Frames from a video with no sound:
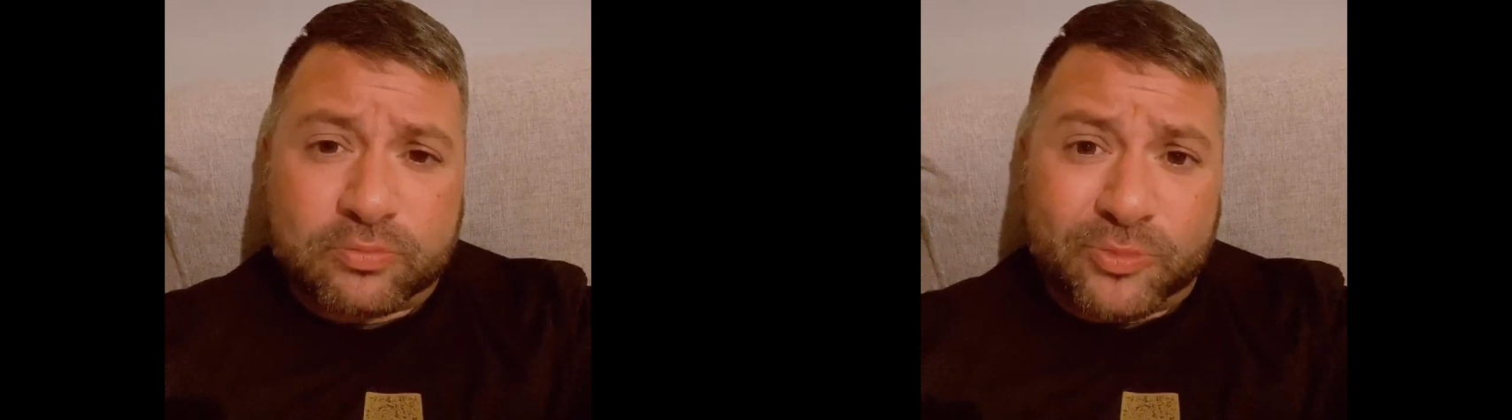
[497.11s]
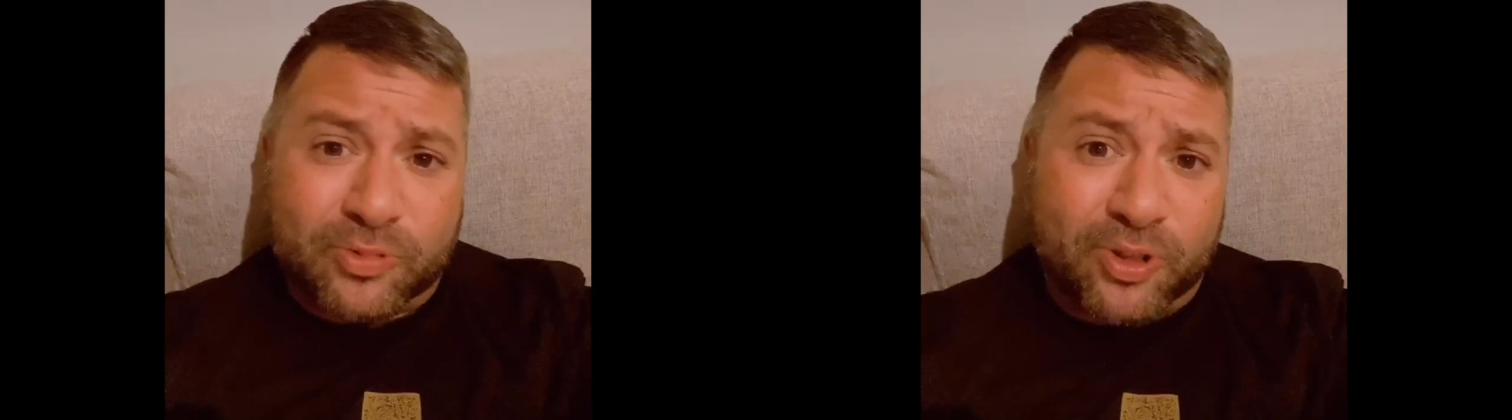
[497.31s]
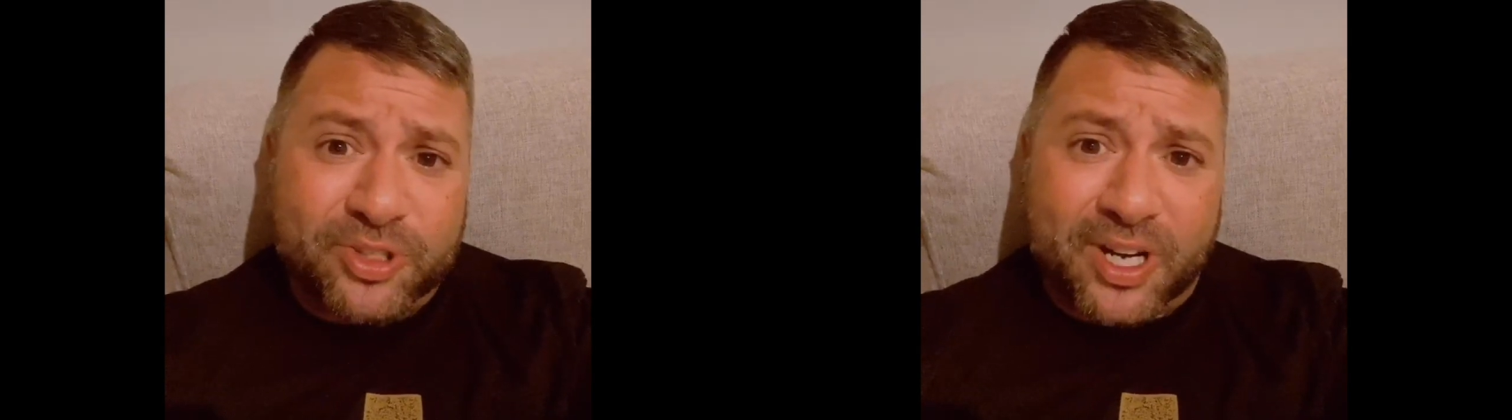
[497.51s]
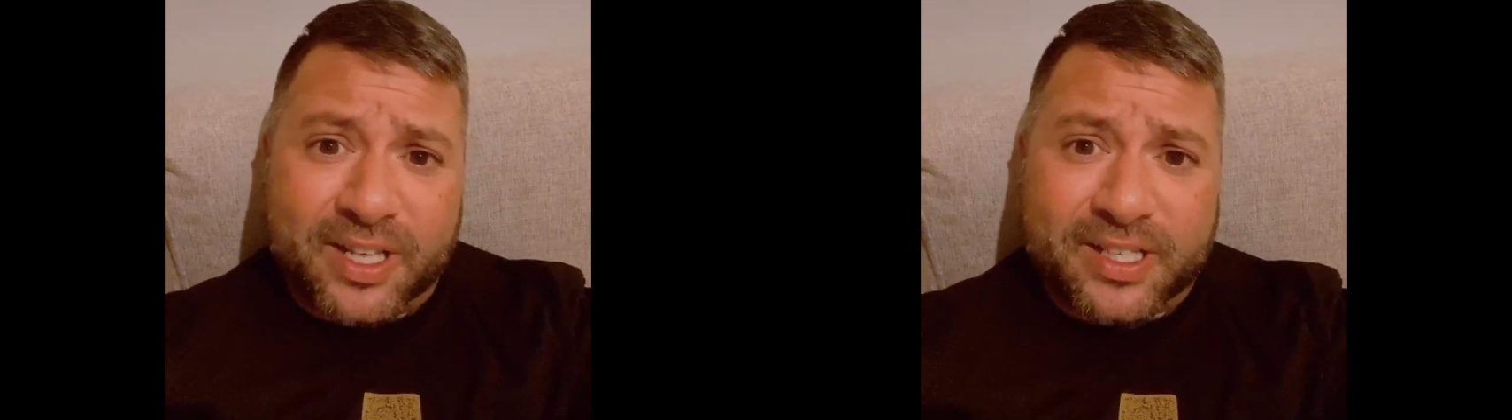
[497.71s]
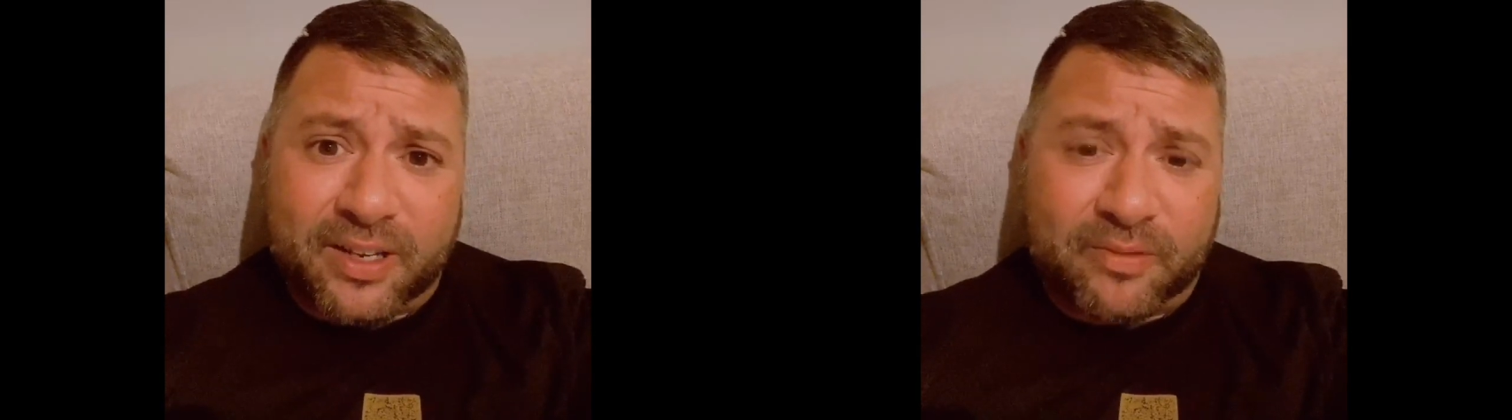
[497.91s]
And little
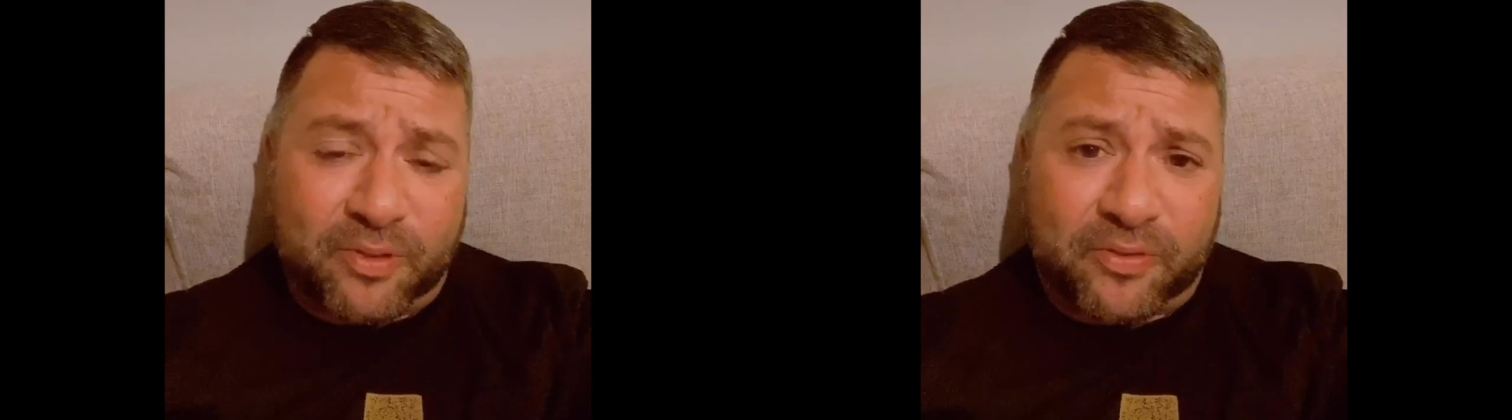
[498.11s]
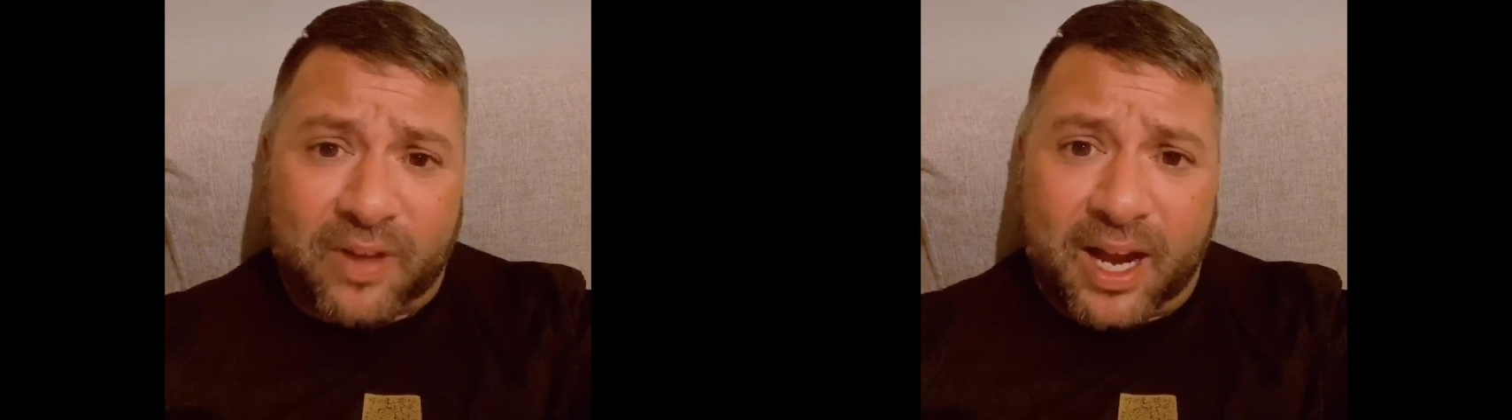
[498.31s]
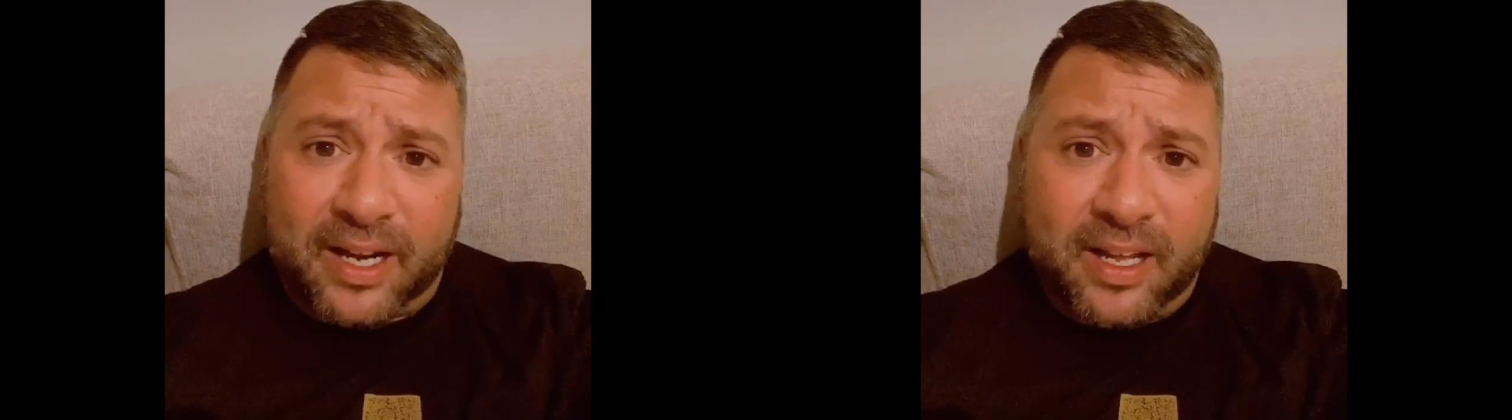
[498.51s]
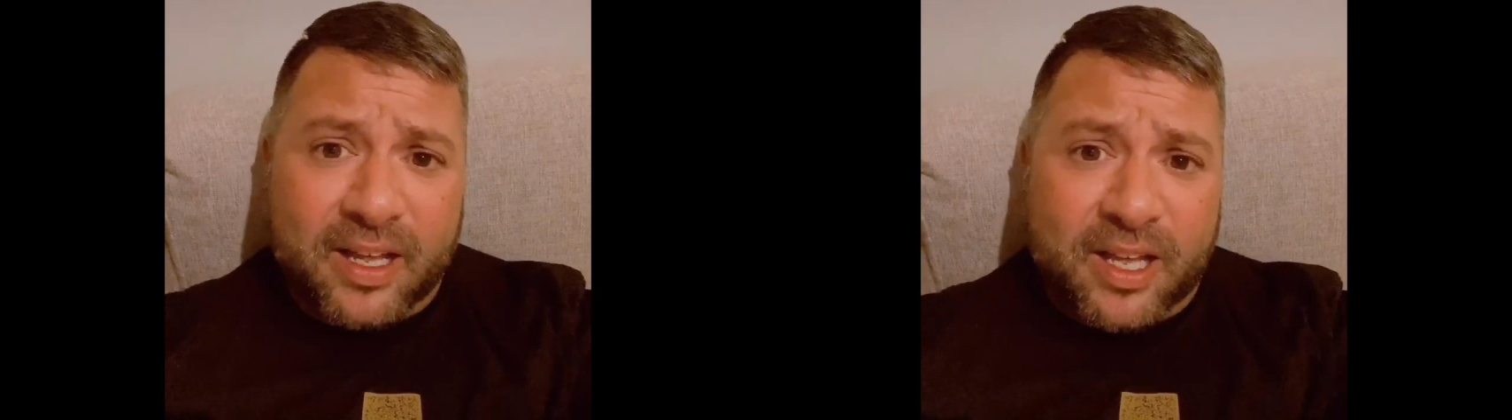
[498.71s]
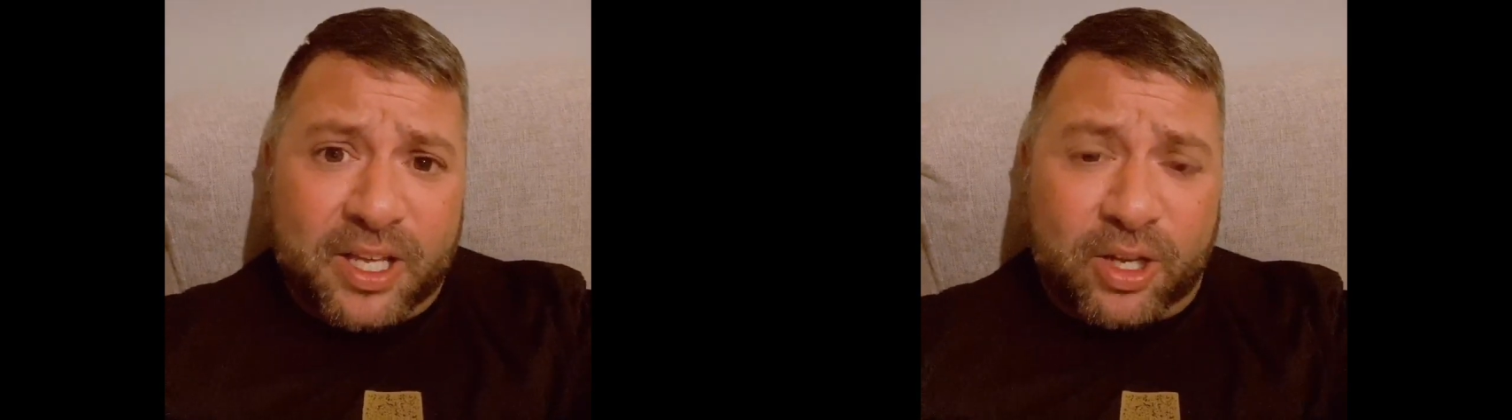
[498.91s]
Johnny's like, "Well, fine.
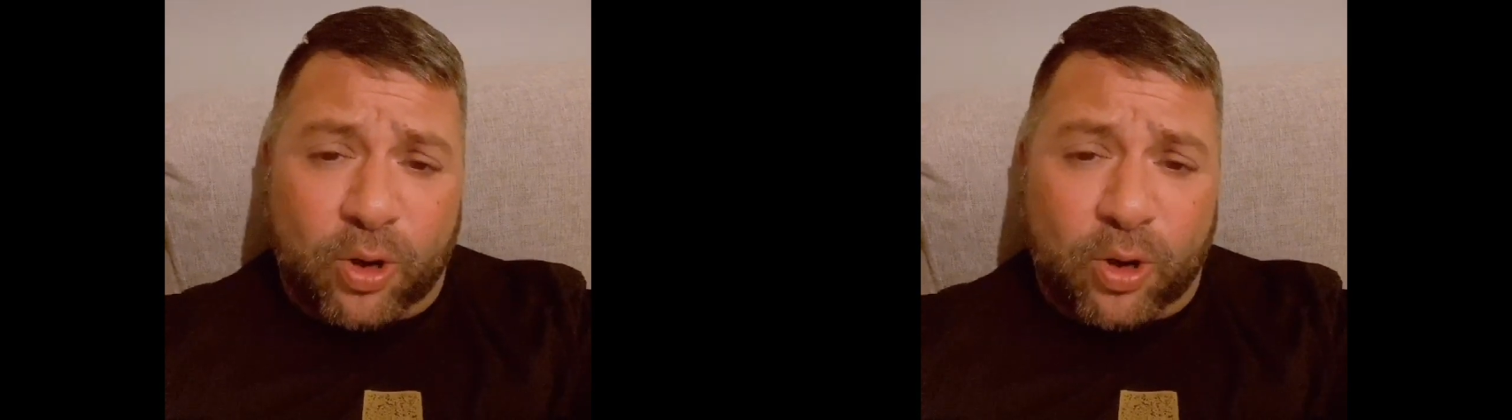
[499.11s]
You